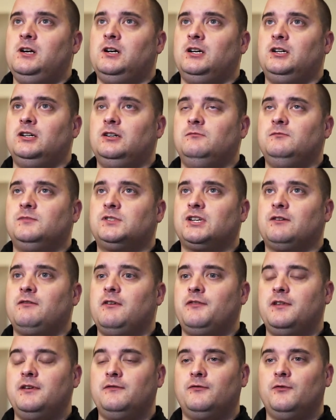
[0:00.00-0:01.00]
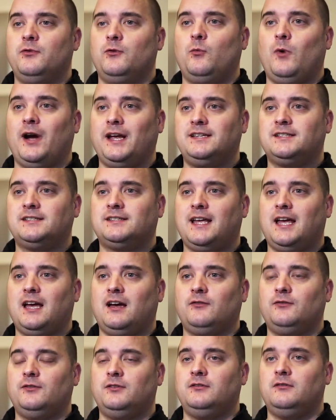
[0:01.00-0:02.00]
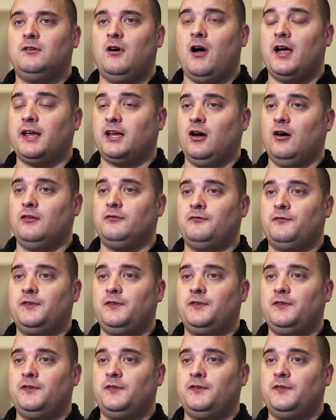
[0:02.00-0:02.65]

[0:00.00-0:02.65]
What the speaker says: So everything from the waist down, I can't